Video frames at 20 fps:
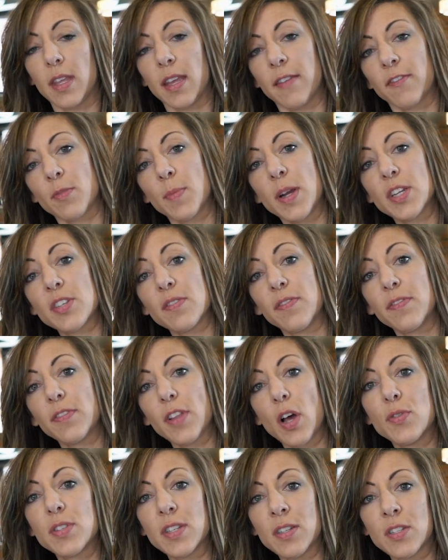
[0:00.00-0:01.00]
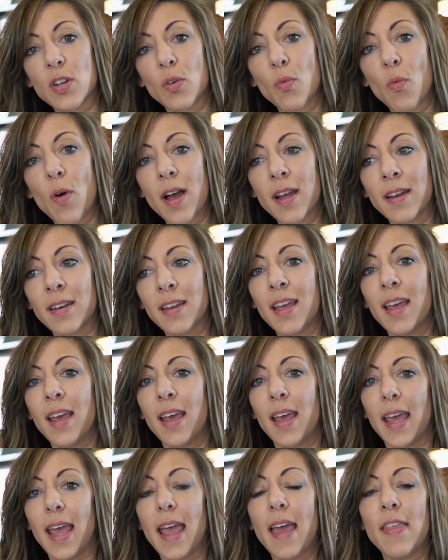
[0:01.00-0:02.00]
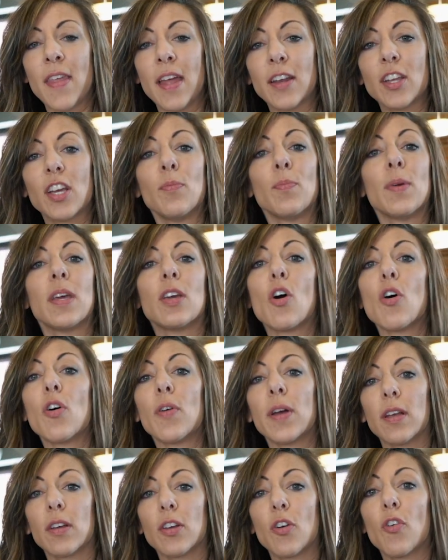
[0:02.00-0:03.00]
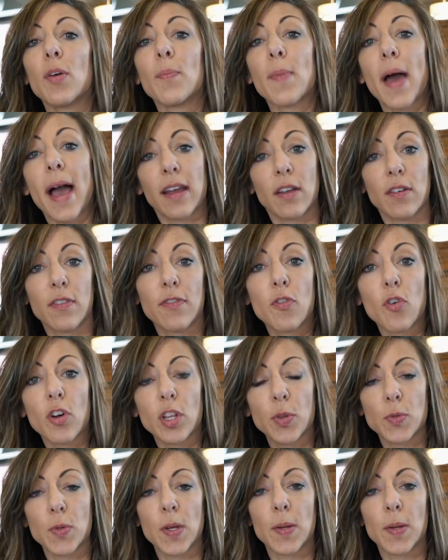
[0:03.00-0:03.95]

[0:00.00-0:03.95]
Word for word: the information flows into one and then can be going, going back and forth